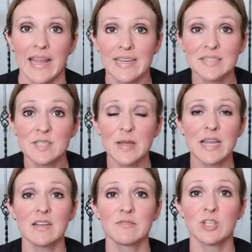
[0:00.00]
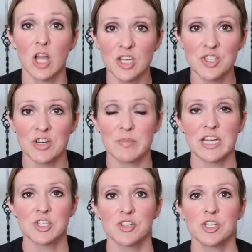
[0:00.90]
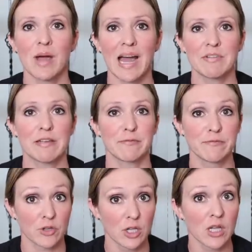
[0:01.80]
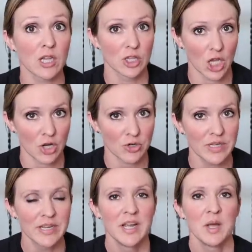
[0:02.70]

And speaking of laundry, make sure you have a full load